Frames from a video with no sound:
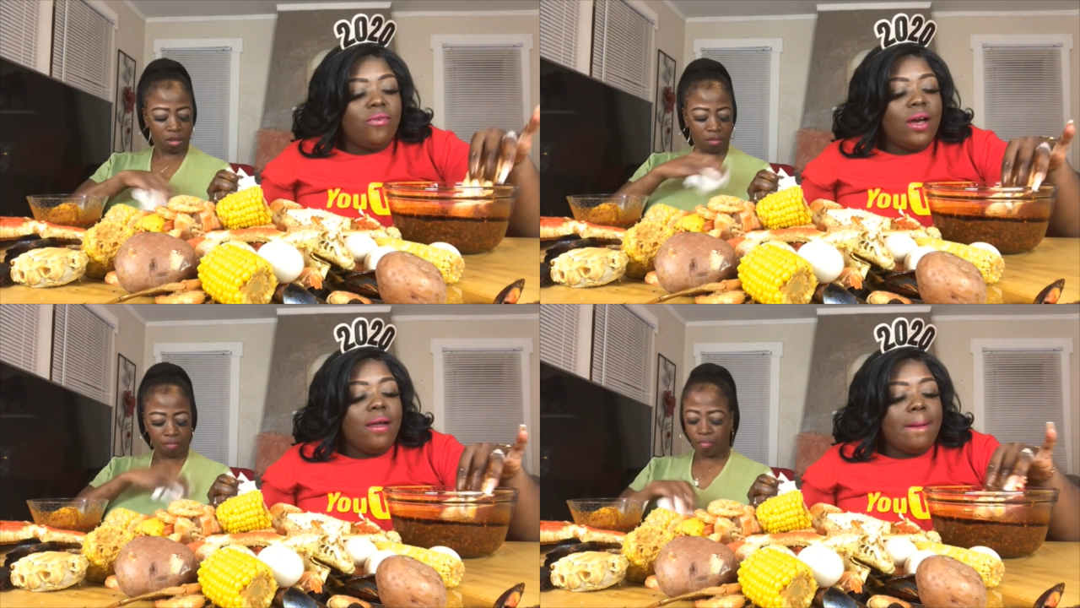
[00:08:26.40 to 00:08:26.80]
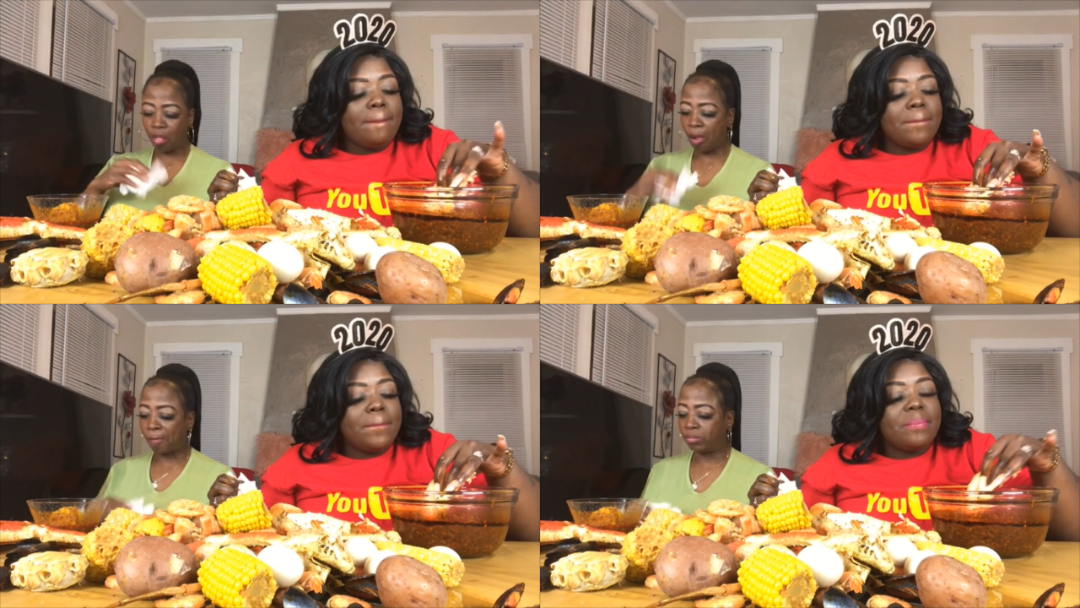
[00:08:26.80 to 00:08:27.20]
Speaker 1: Fire.
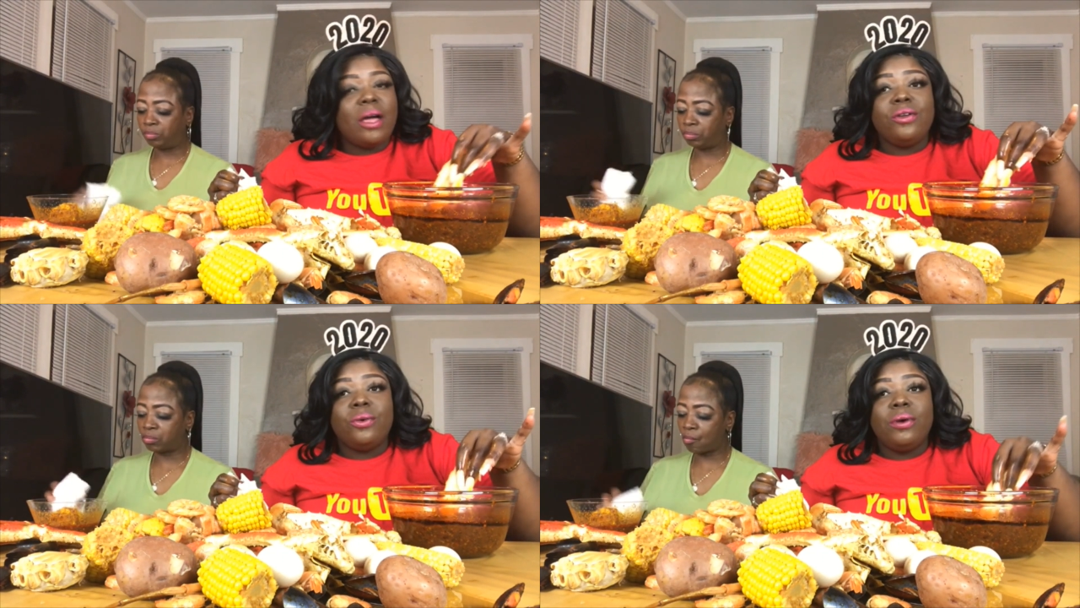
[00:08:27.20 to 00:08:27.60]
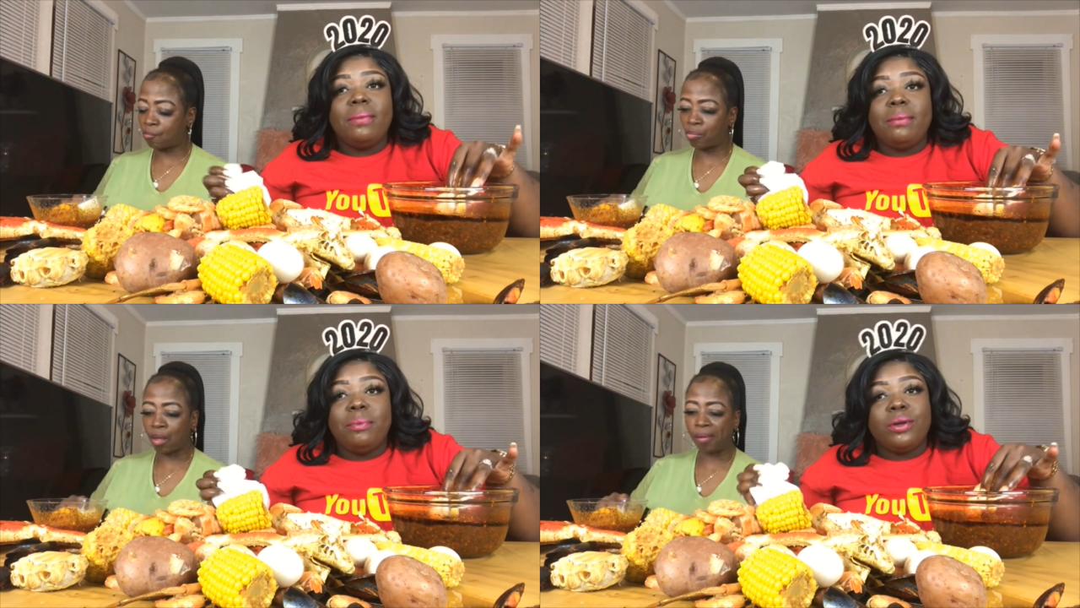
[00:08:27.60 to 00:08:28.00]
I don't know what
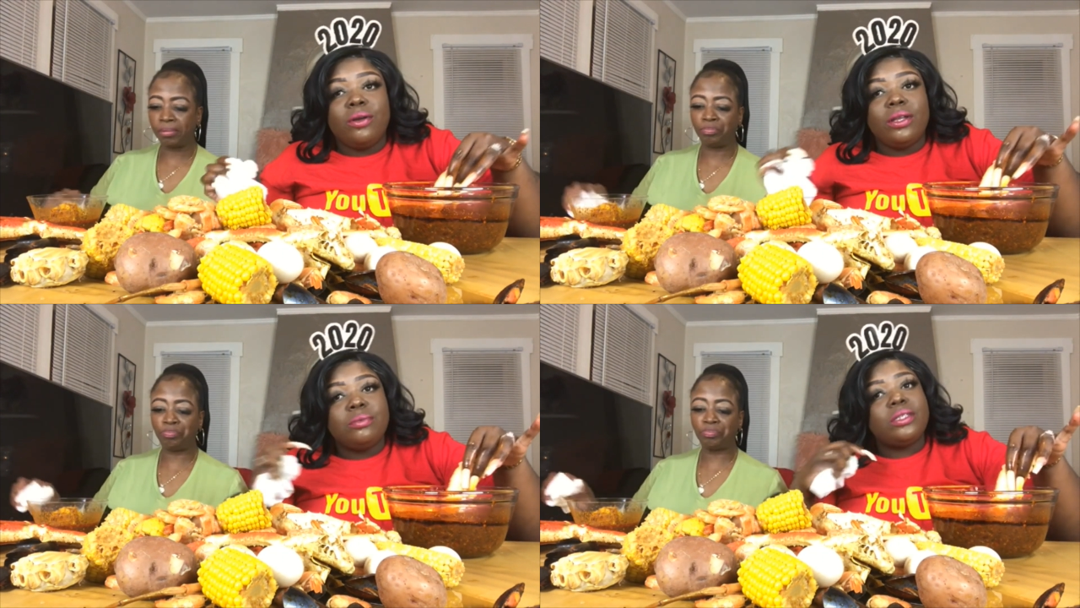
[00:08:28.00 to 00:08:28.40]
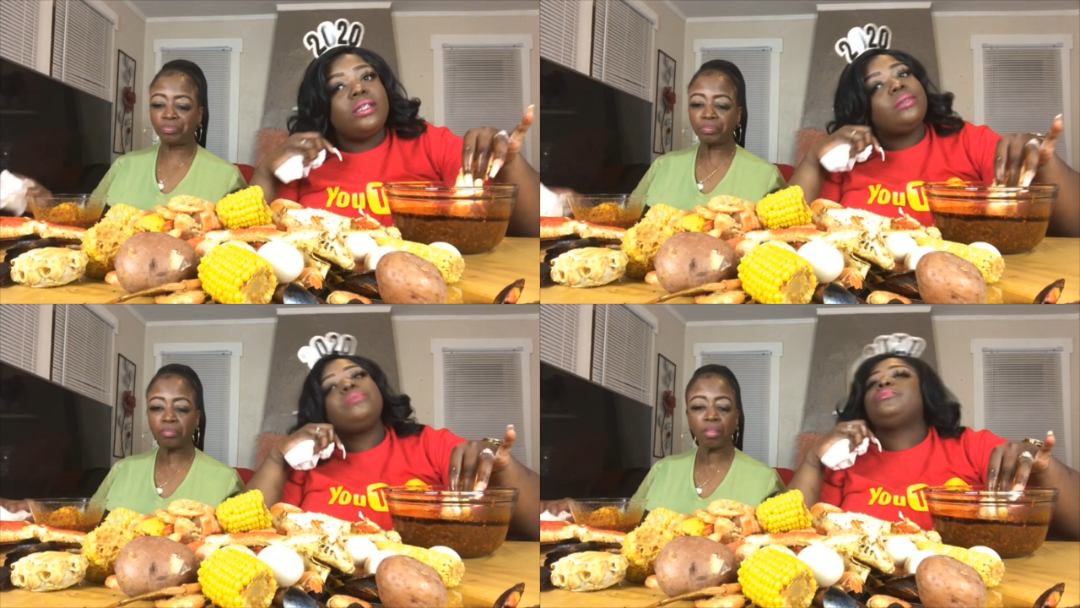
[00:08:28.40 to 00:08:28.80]
made me put on lipstick
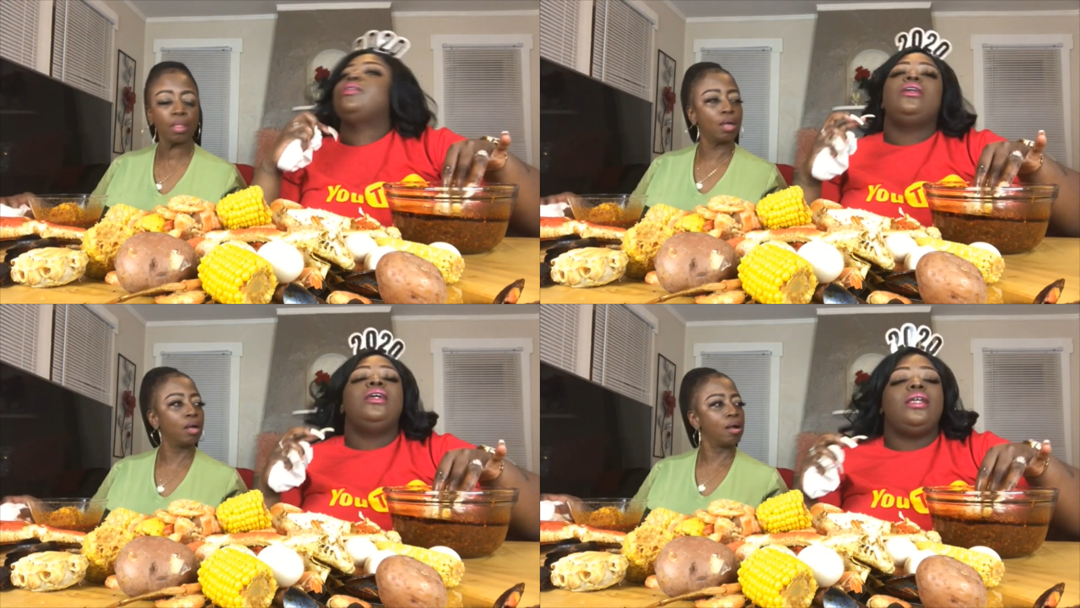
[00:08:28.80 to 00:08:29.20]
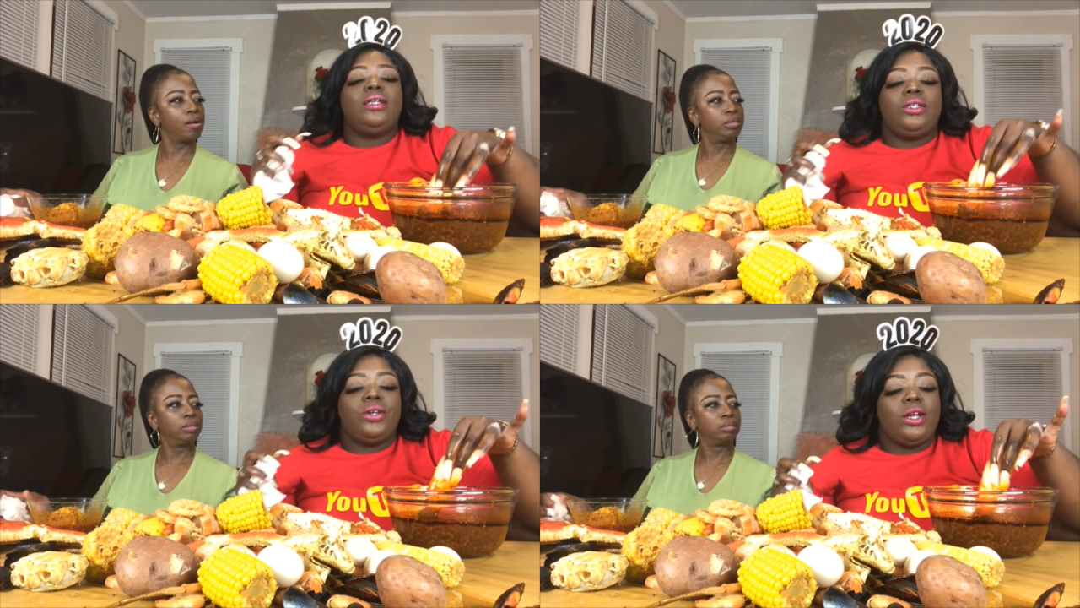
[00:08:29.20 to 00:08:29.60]

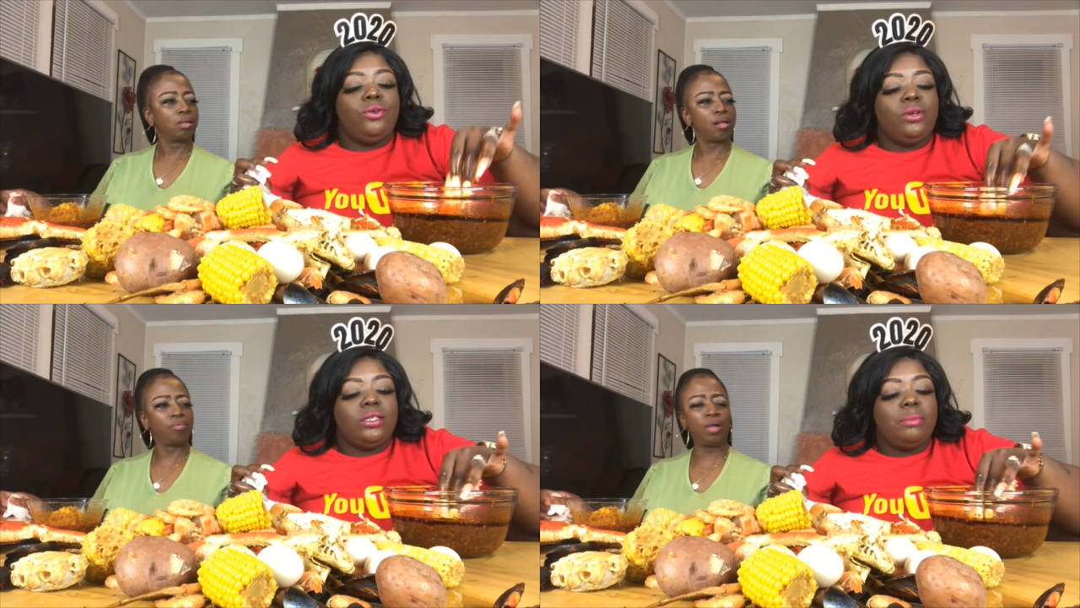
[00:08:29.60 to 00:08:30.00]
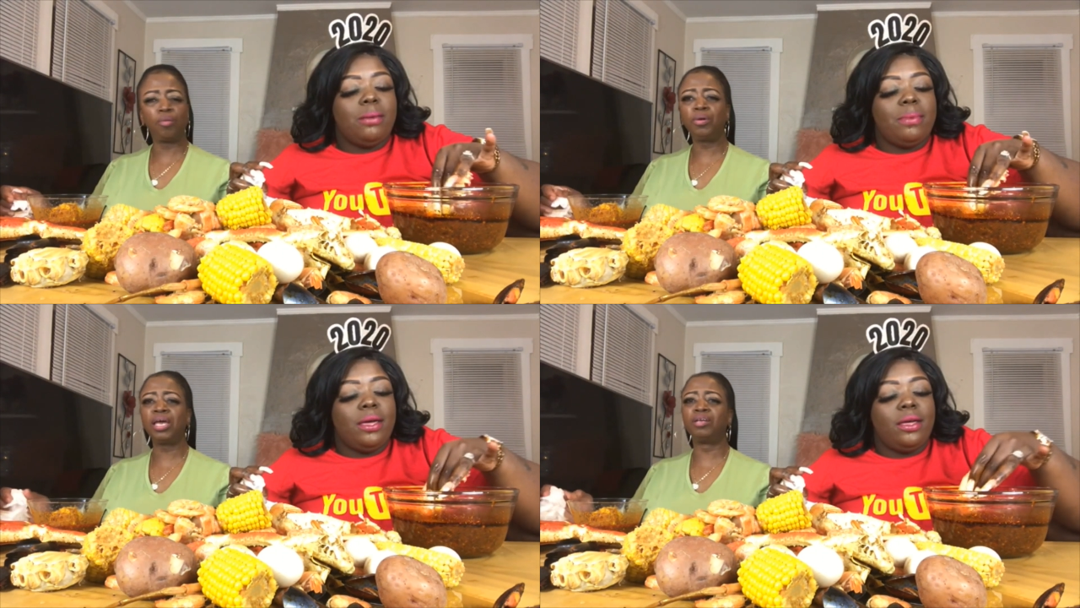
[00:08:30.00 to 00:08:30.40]
and try to do this.
Speaker 2: Look,
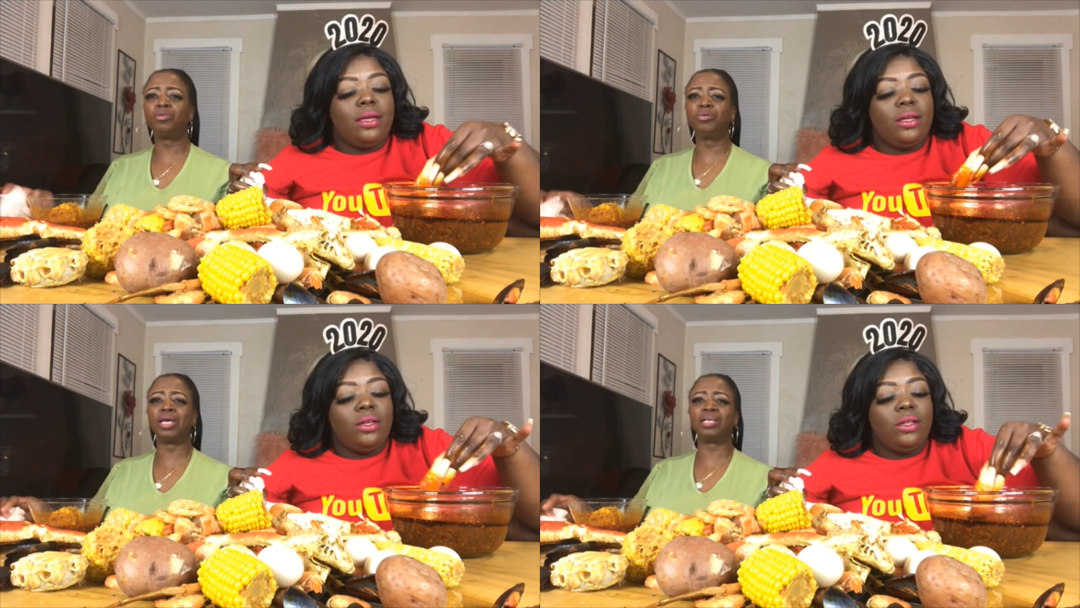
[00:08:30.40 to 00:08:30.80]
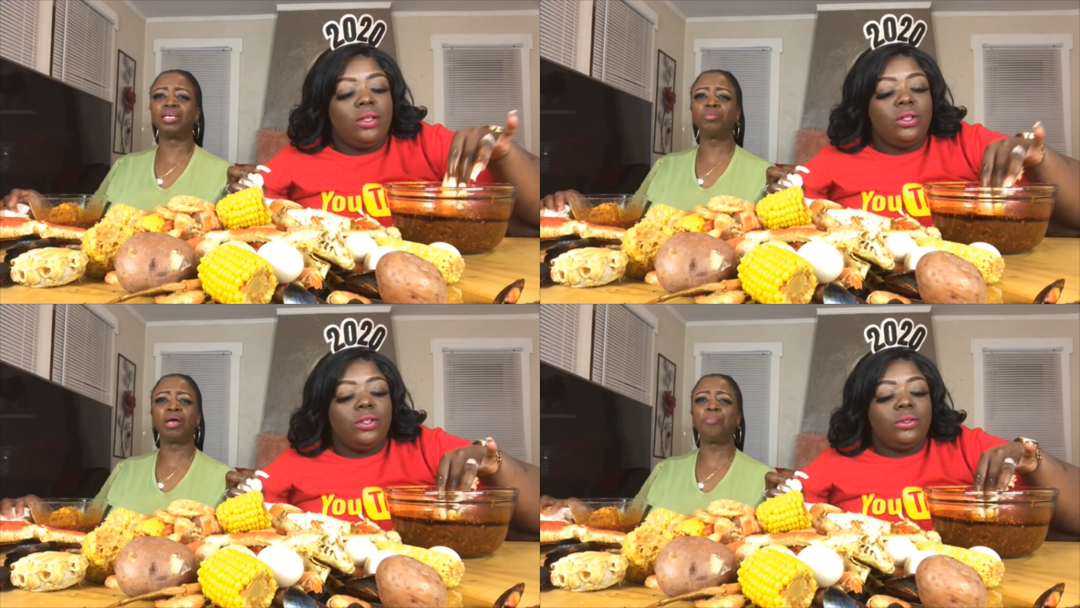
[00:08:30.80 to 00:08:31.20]
no, I can't do that. That's
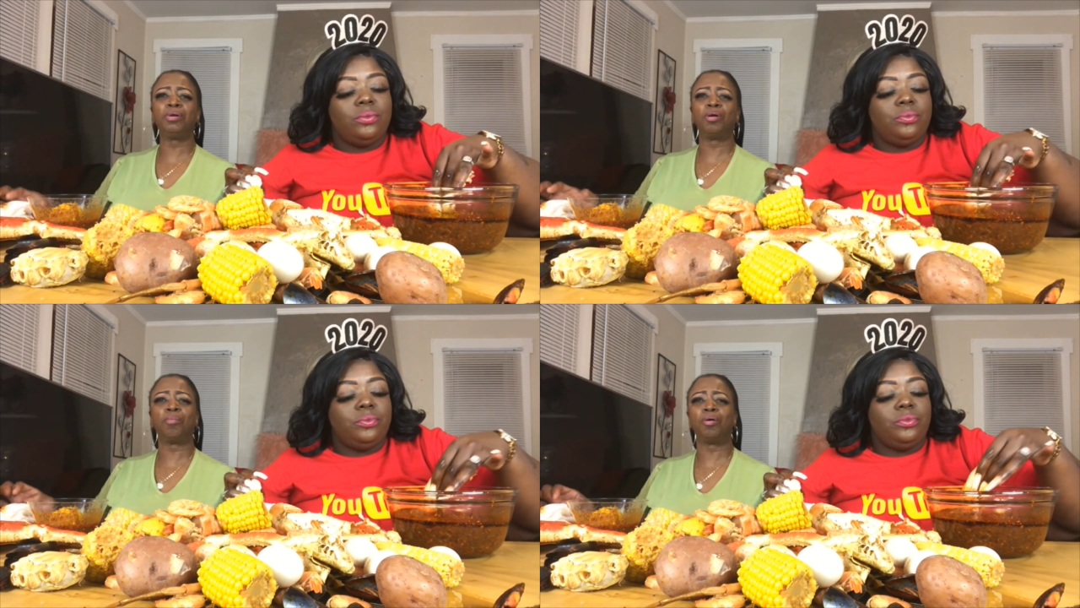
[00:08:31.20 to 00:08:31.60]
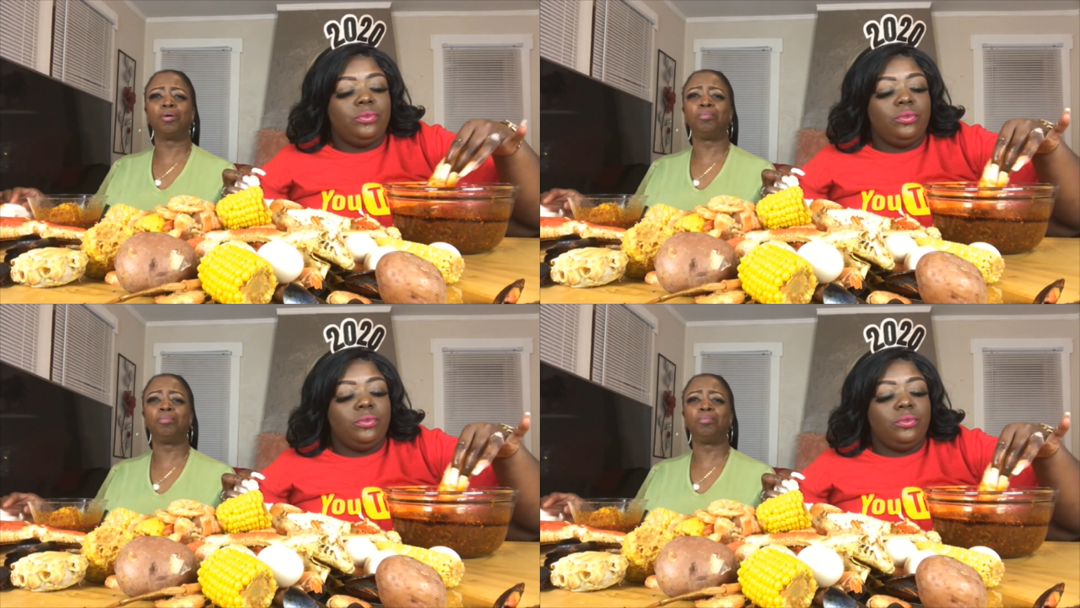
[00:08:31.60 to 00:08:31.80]
why I ain't putting no more